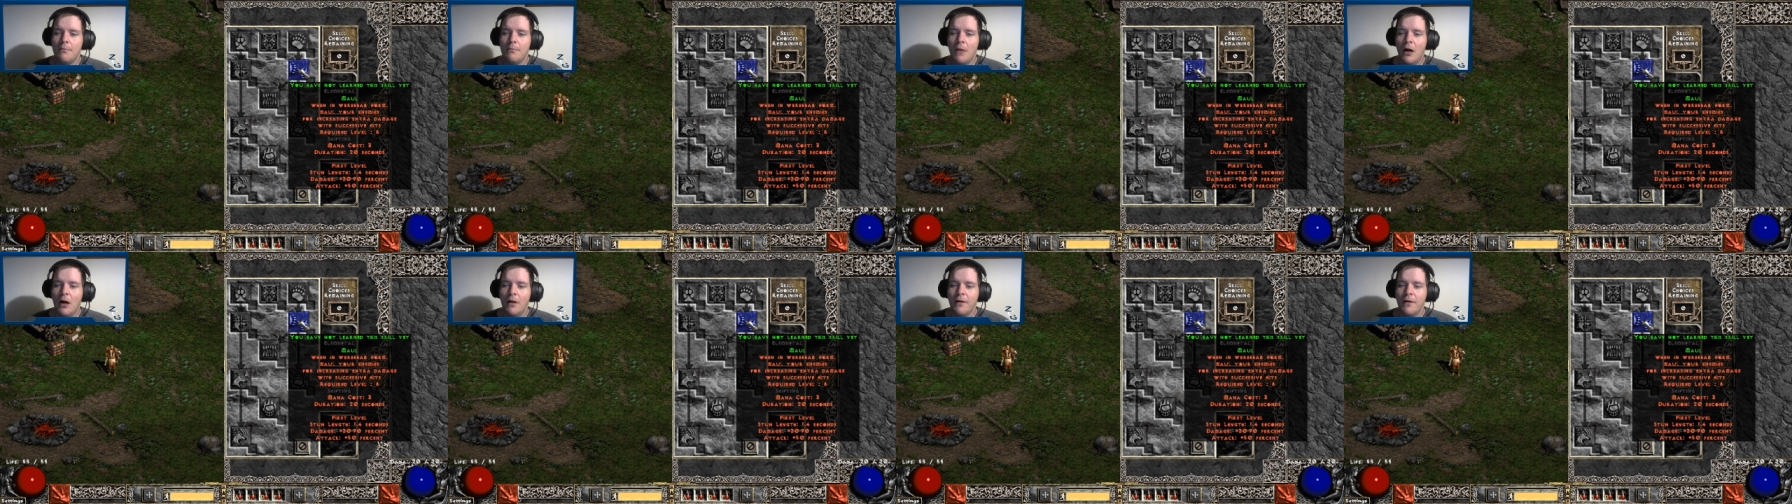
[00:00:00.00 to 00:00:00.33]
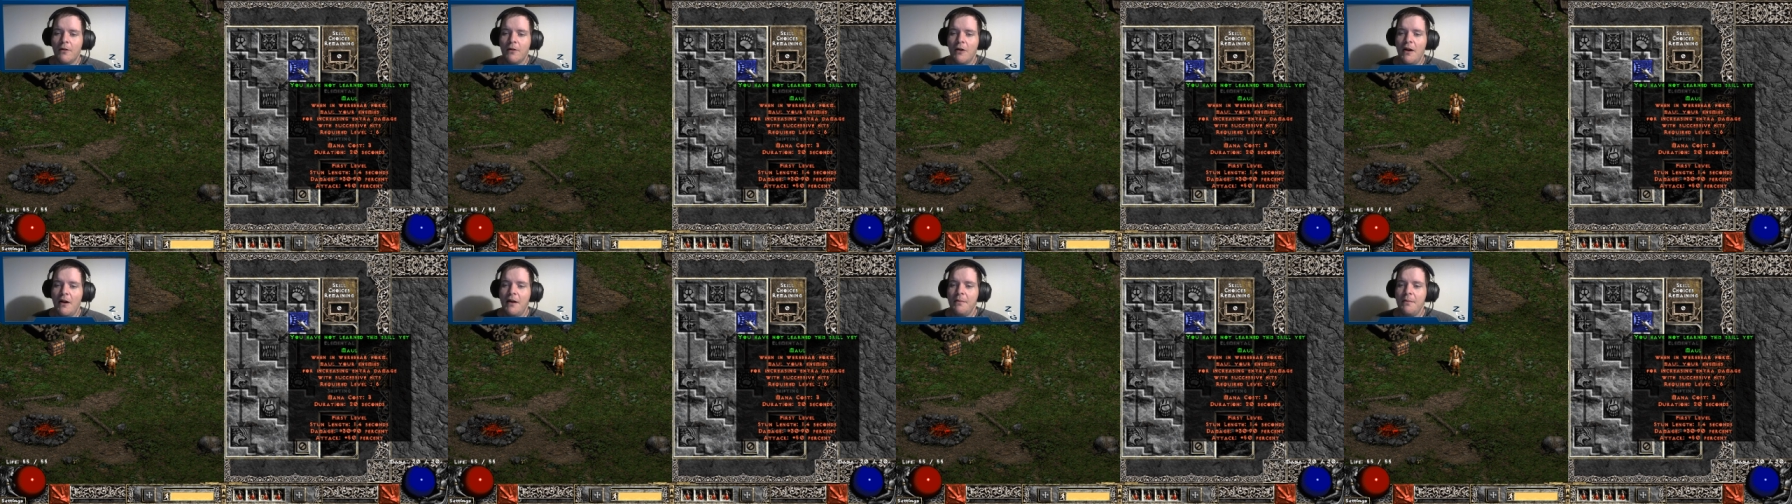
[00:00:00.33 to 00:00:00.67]
maul
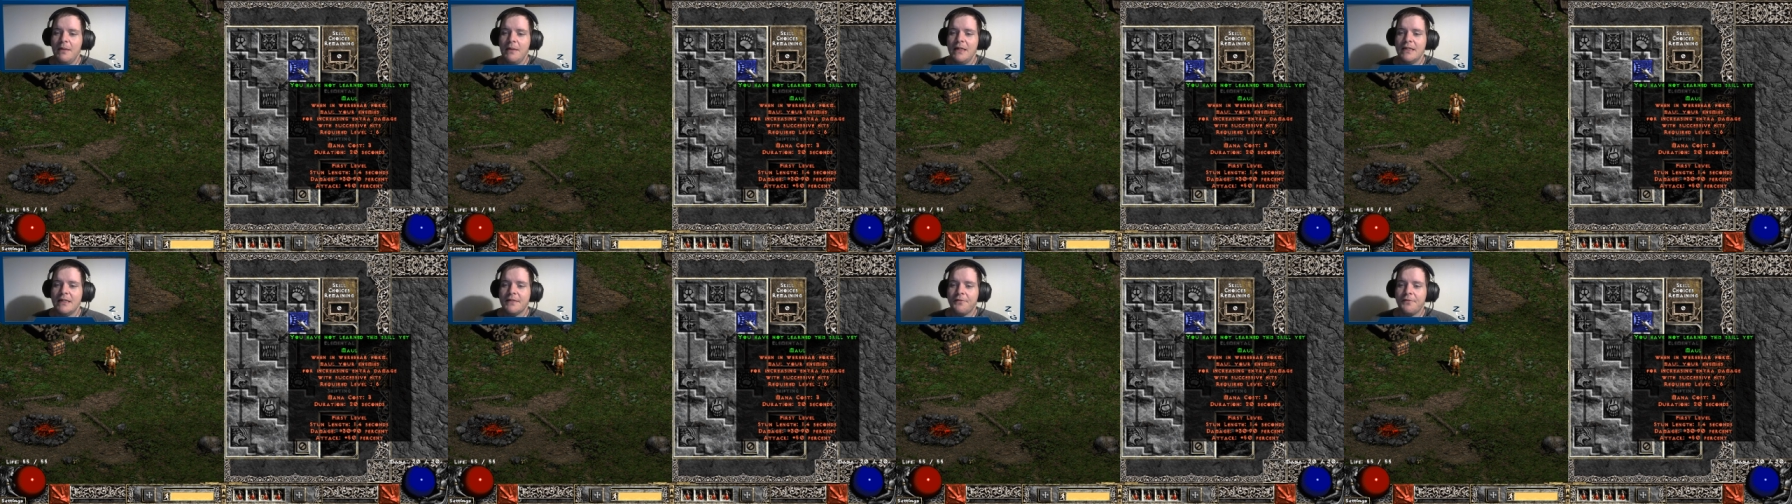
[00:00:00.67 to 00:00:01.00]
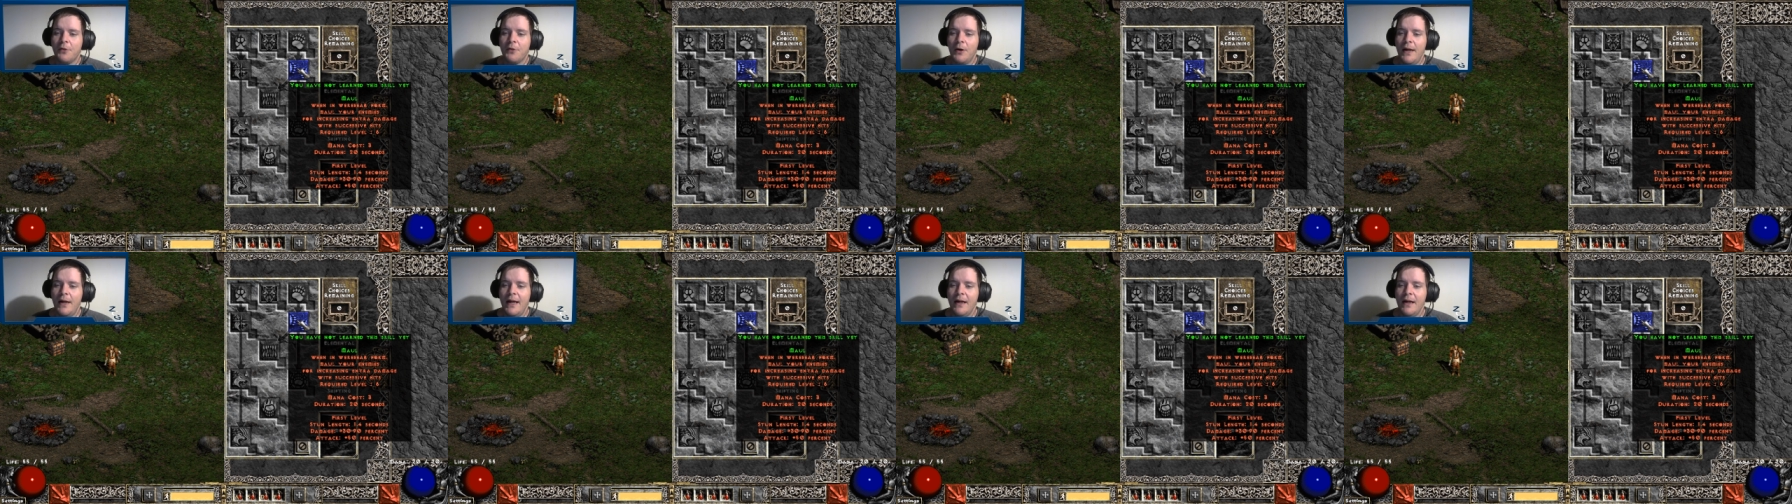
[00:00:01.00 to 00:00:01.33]
your enemies
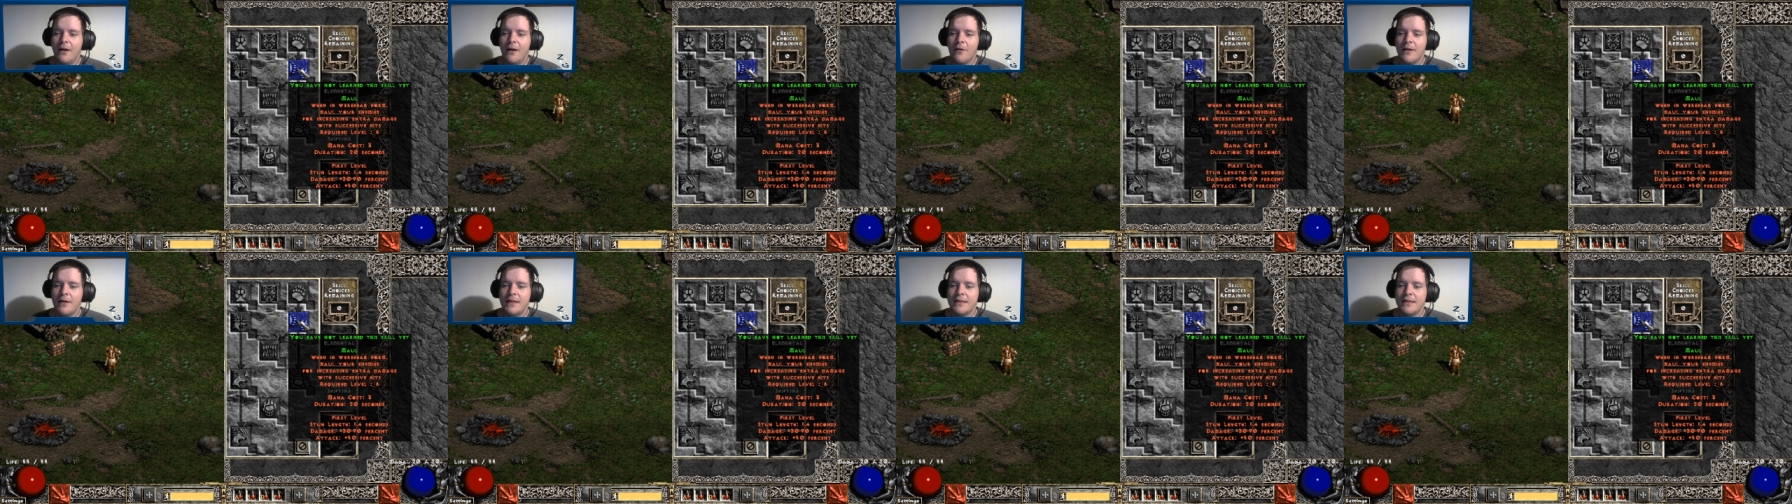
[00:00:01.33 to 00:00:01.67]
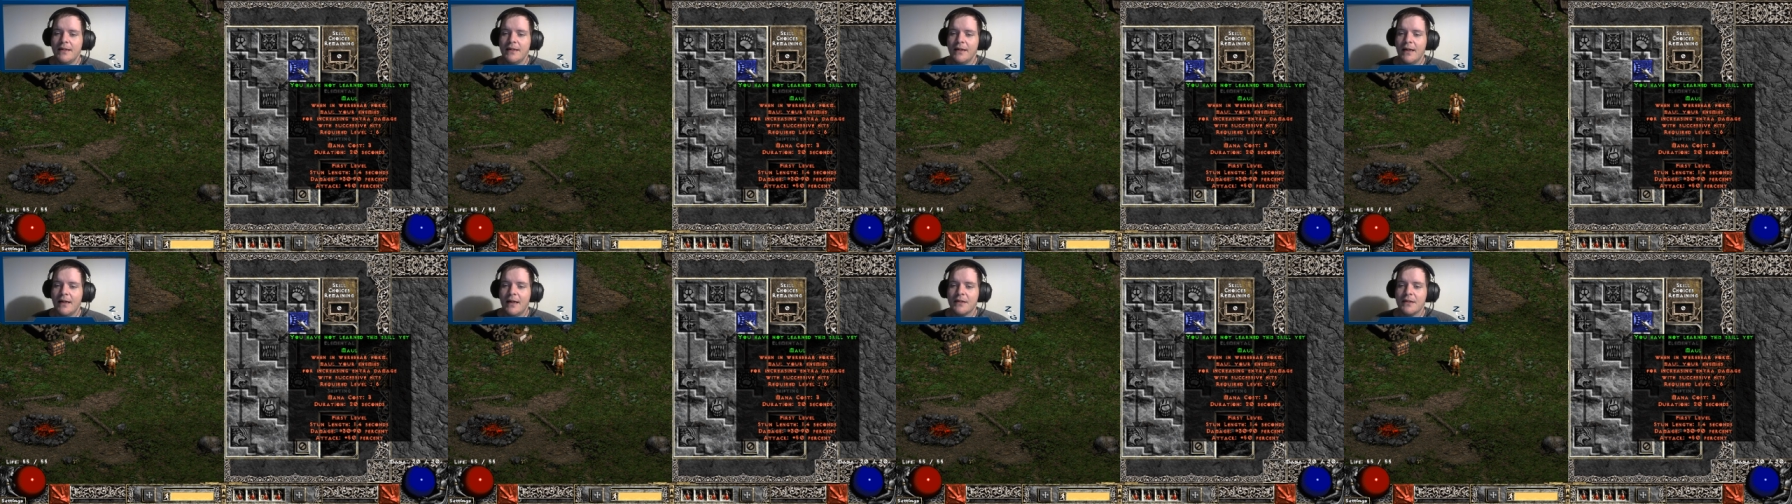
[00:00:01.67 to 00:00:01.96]
for increasing